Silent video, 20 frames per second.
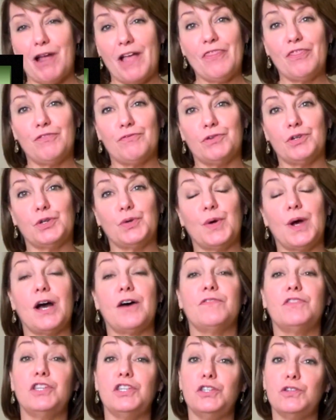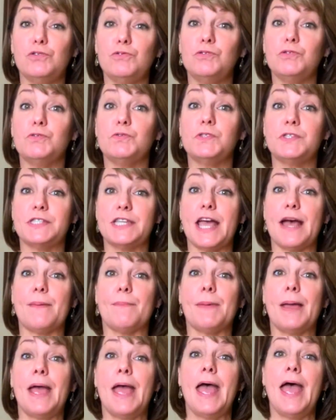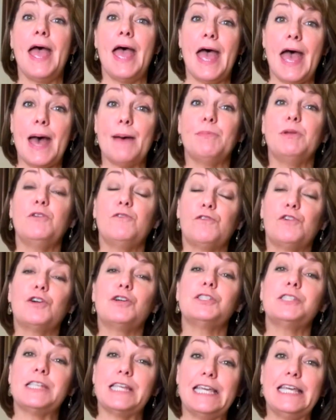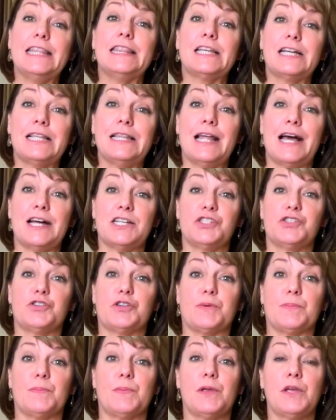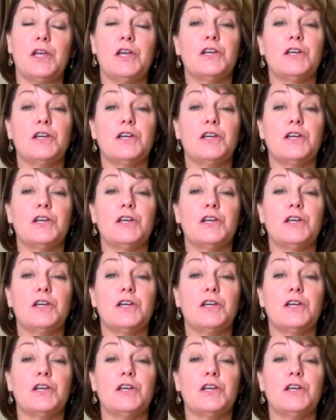run-through of the you do step happen first in the classroom,